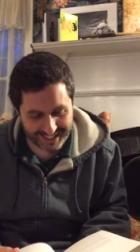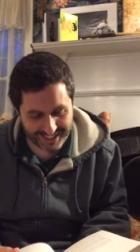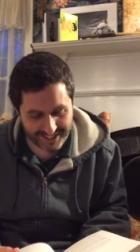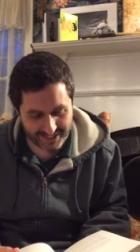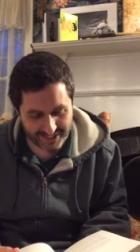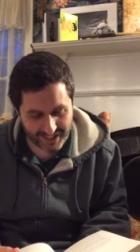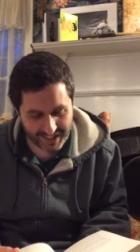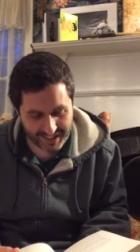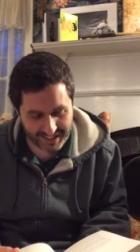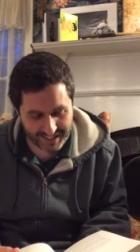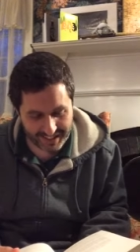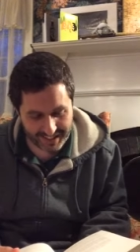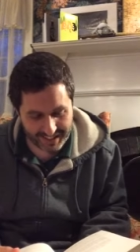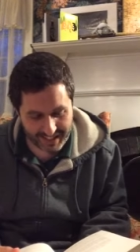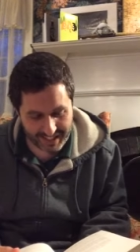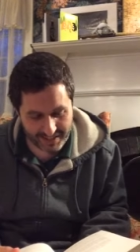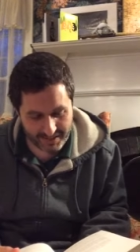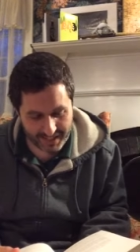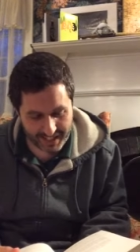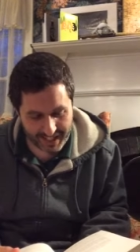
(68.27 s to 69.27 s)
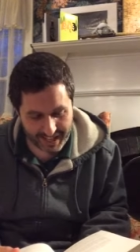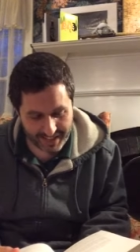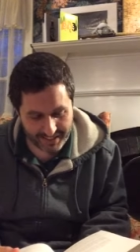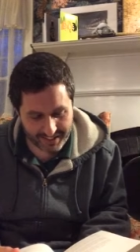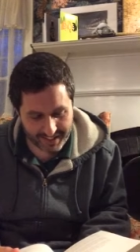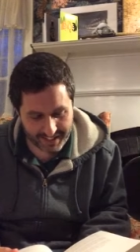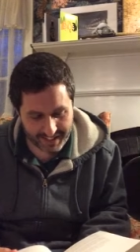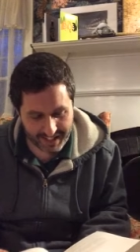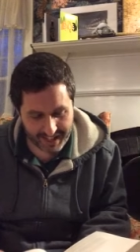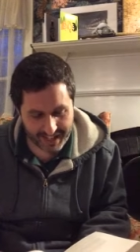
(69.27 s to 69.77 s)
Rents is coming down
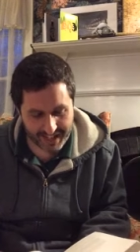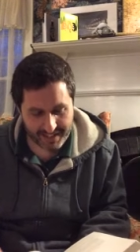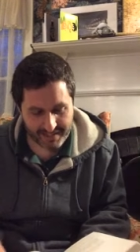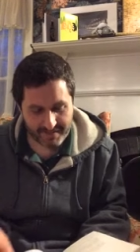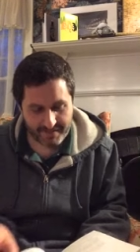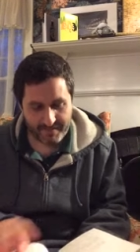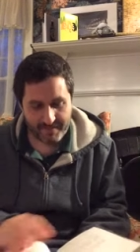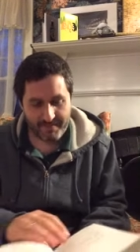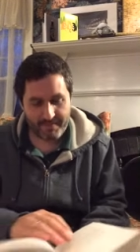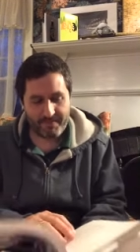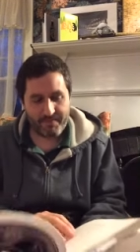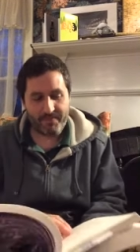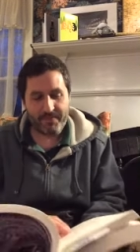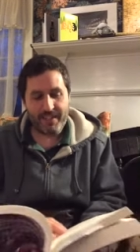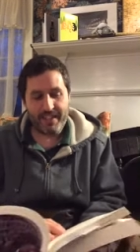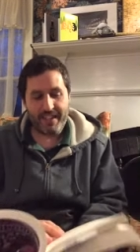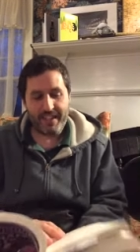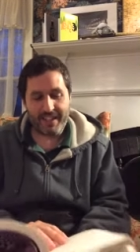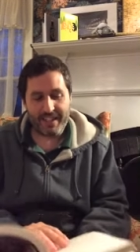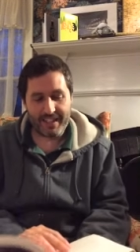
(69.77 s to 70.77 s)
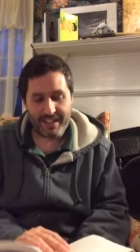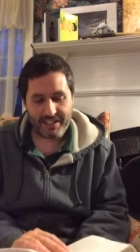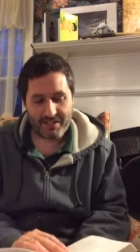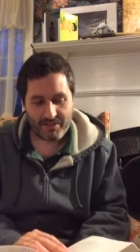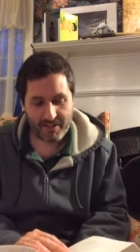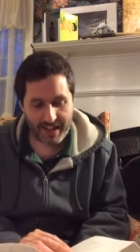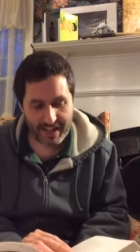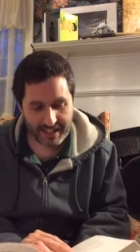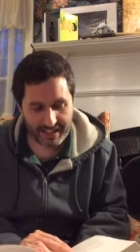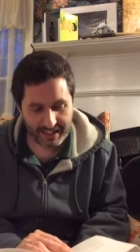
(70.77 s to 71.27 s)
tonight in his
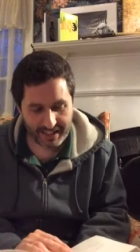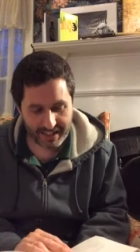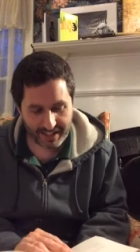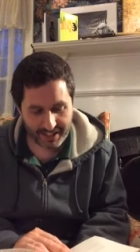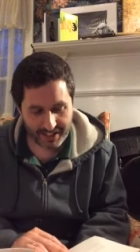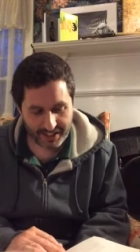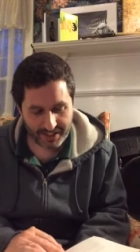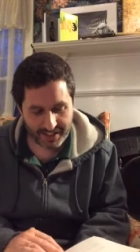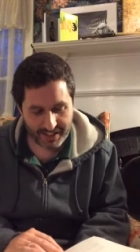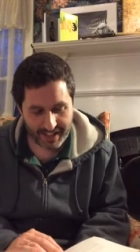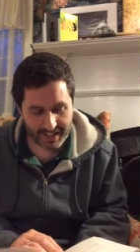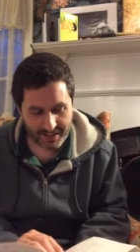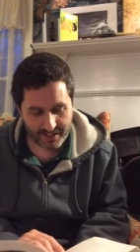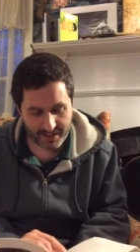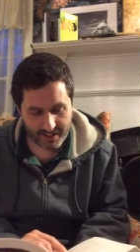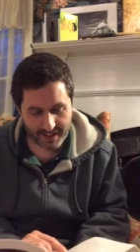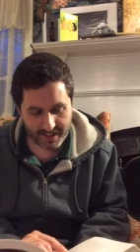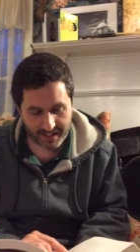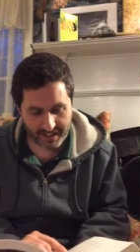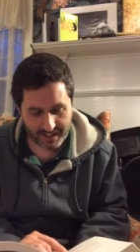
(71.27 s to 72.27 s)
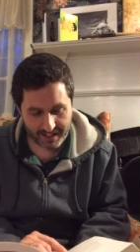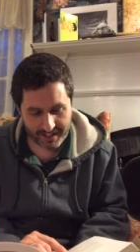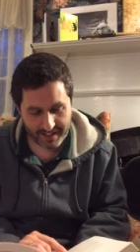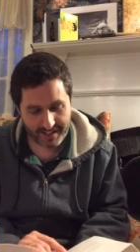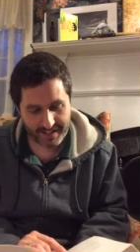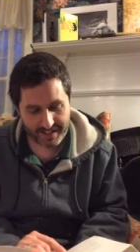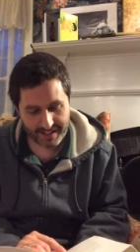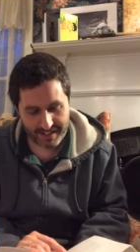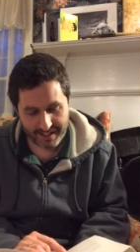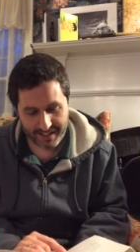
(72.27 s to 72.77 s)
rattly old Sentra.
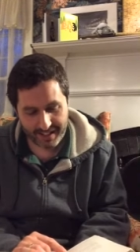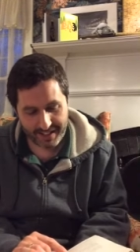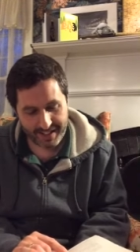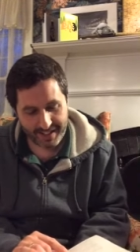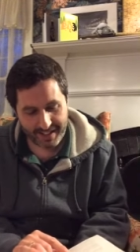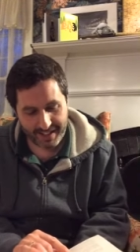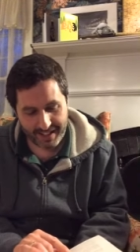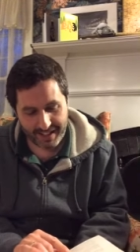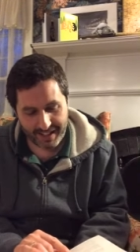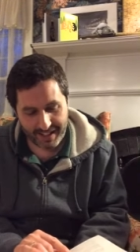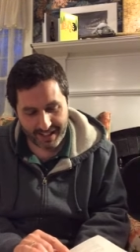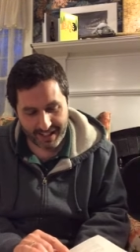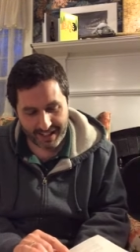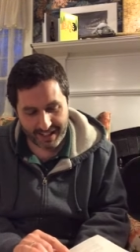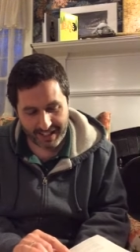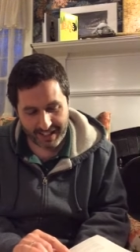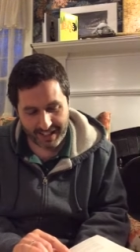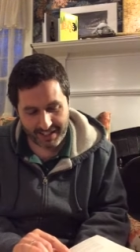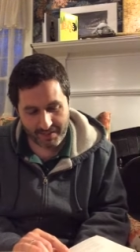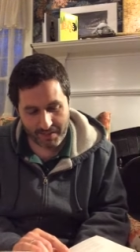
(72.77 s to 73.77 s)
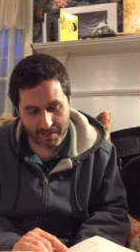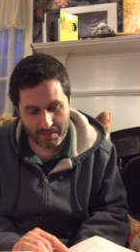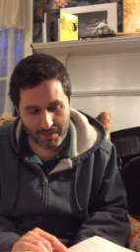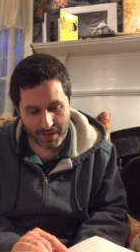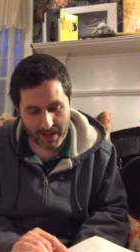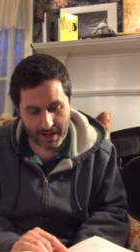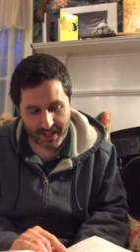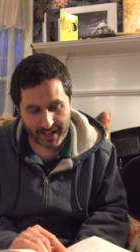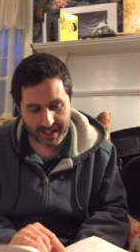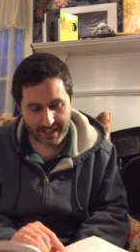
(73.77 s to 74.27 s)
He didn't even
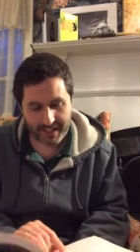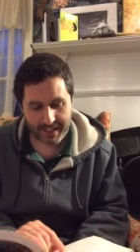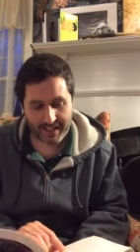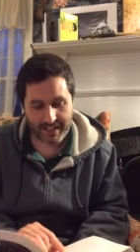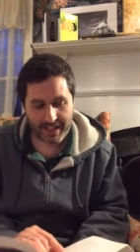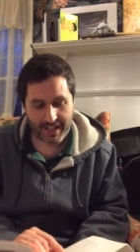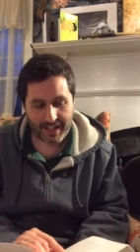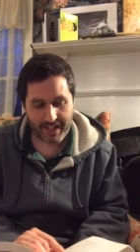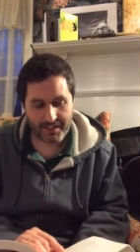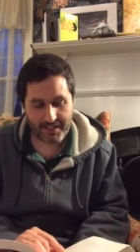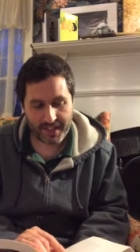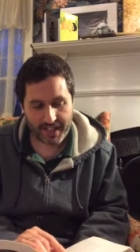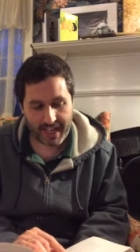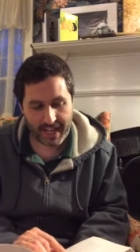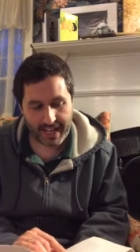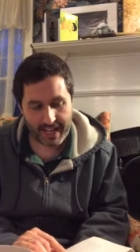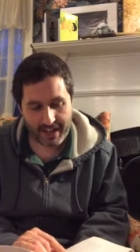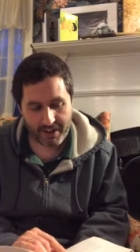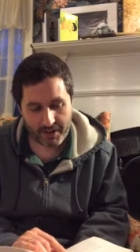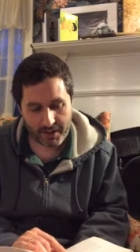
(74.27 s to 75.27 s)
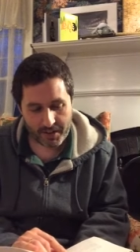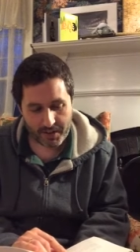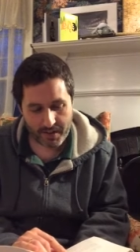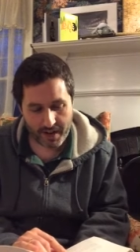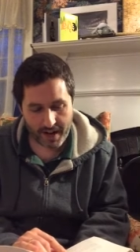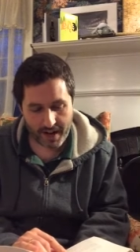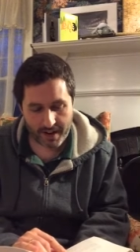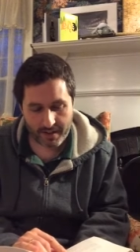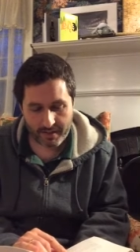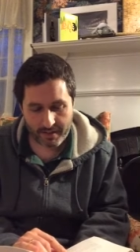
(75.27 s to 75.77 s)
balk at the thought of an eight hour
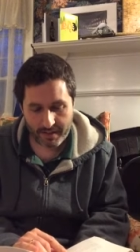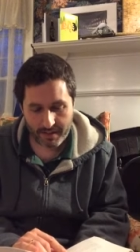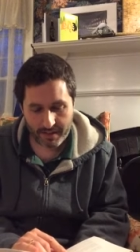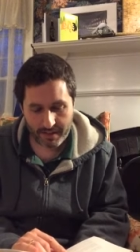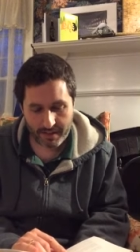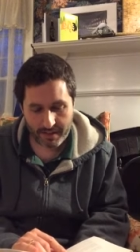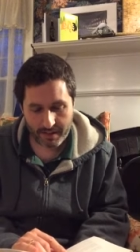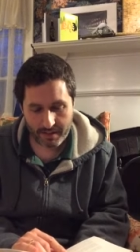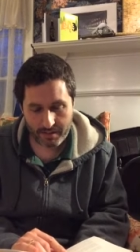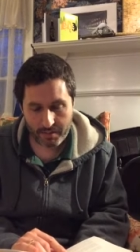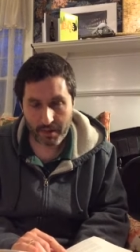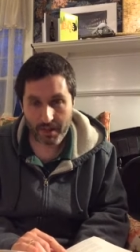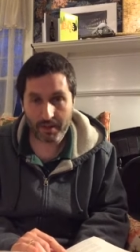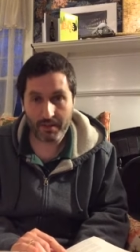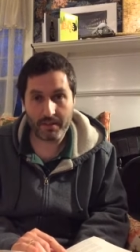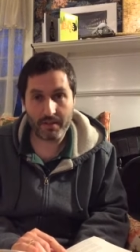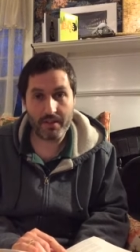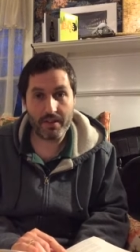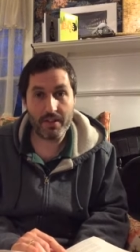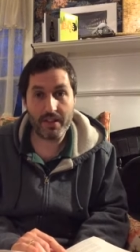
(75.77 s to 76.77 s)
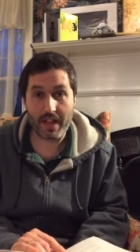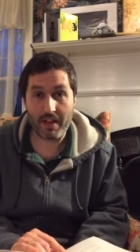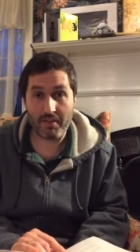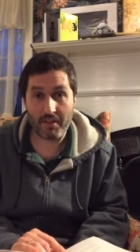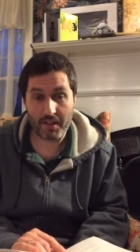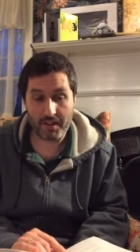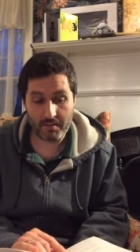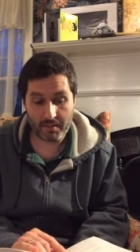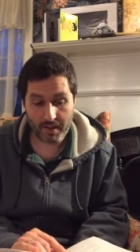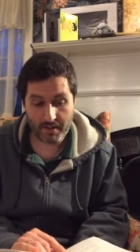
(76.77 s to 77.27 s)
drive. Well,
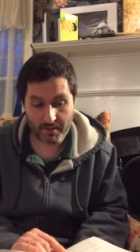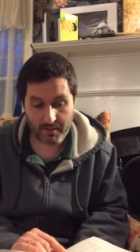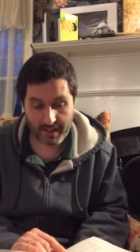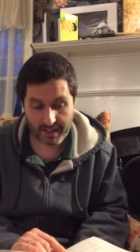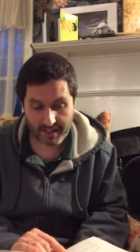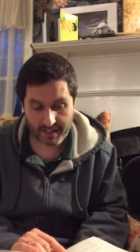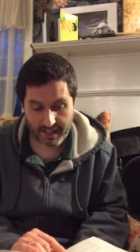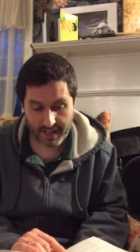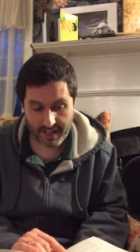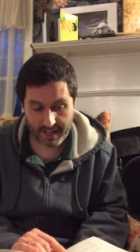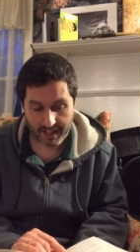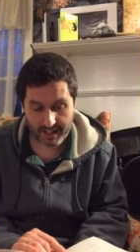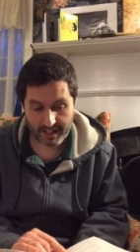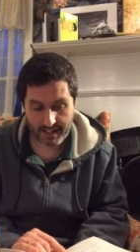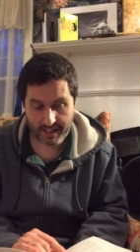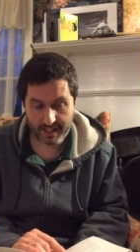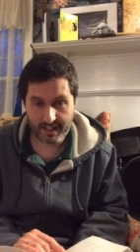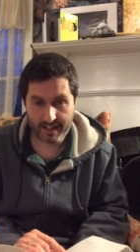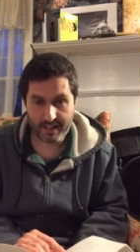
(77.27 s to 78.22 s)
seven in my friend's hands.